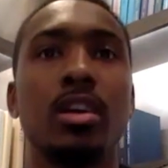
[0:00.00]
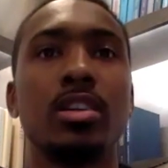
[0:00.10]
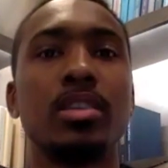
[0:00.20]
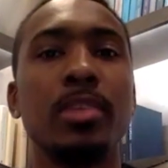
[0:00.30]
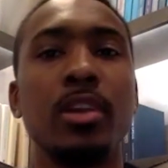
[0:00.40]

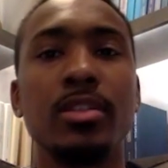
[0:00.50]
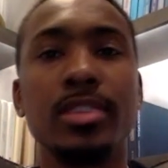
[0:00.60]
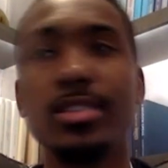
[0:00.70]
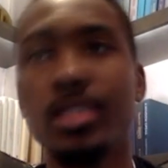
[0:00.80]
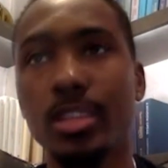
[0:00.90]
To be
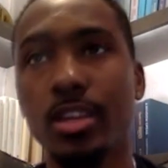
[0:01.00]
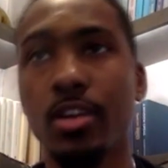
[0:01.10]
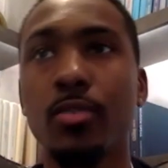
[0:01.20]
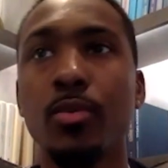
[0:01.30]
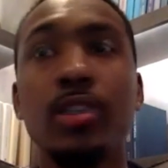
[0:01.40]
authentically
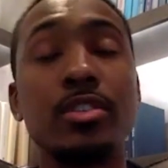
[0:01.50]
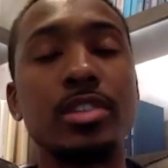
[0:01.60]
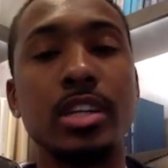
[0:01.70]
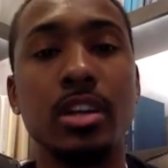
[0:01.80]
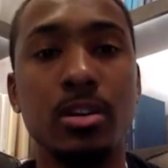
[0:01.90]
her wherever
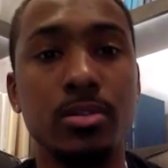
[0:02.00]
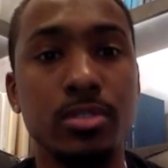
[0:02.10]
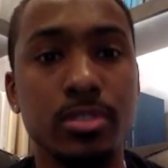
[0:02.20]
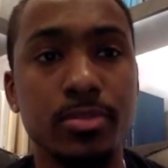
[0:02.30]
she goes.